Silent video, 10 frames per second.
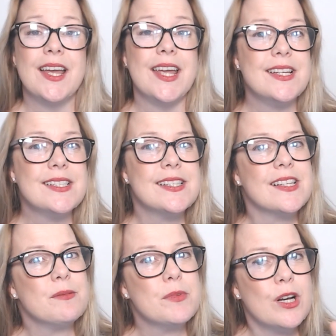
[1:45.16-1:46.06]
In
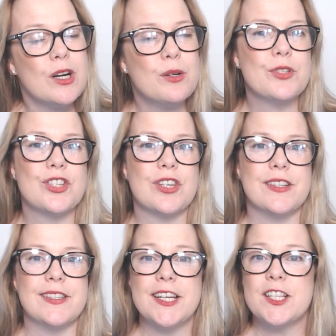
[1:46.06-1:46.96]
some
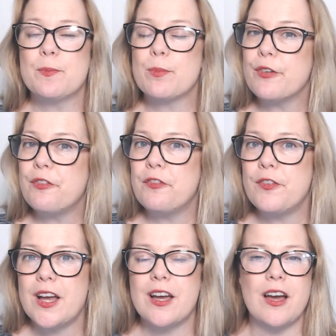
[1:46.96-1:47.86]
cultures it is
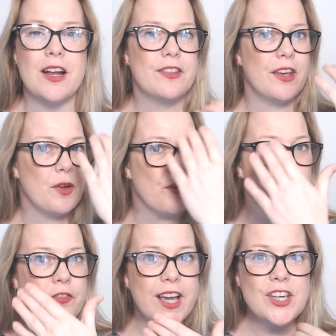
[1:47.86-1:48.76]
preferred that your
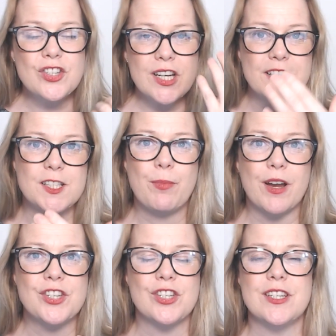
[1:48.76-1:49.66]
facial
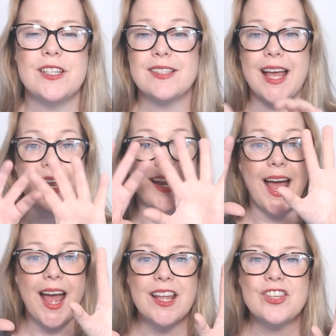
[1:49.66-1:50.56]
expressions and
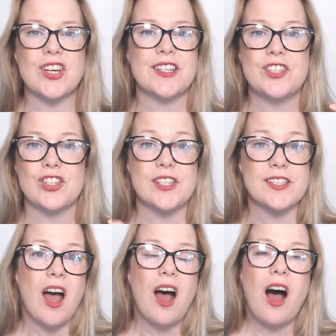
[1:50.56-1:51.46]
hand
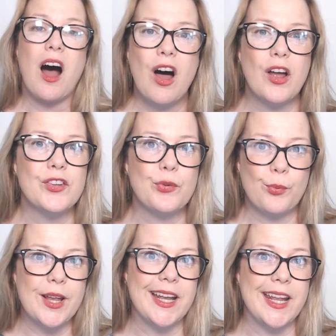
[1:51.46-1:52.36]
gestures aren't
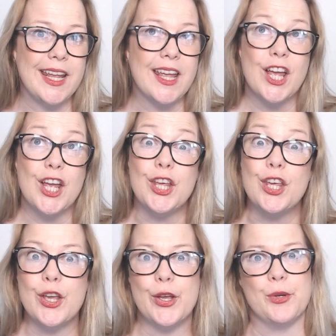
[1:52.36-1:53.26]
really
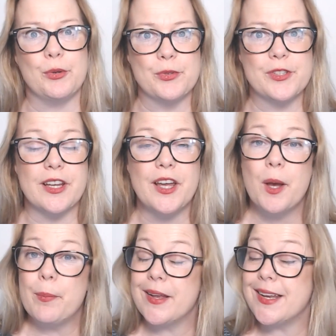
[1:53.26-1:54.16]
used,
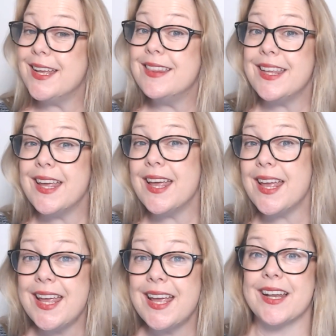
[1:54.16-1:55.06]
but in the
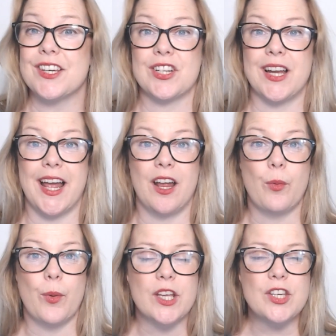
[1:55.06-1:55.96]
English
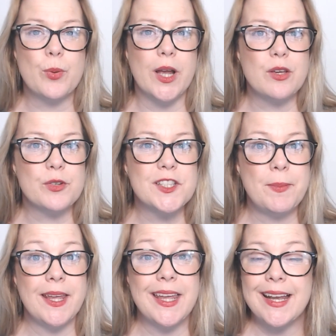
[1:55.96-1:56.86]
language, when you're
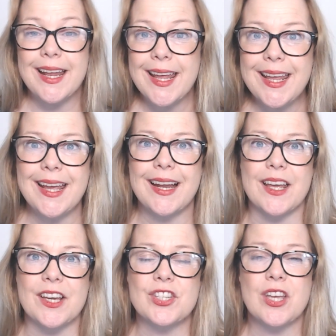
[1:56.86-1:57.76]
speaking
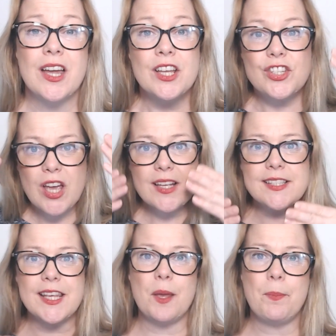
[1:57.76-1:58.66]
English,
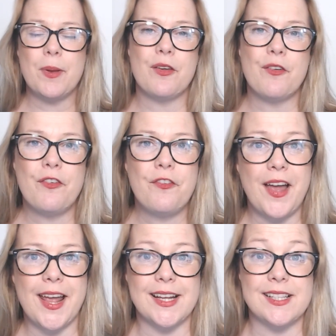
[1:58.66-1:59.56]
just keeping your
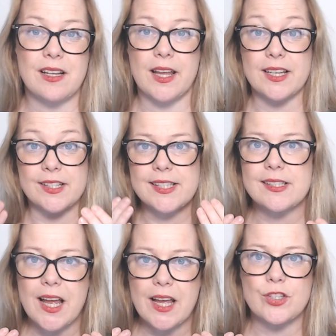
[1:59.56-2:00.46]
face like a
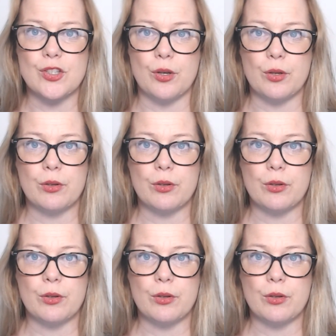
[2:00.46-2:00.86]
statue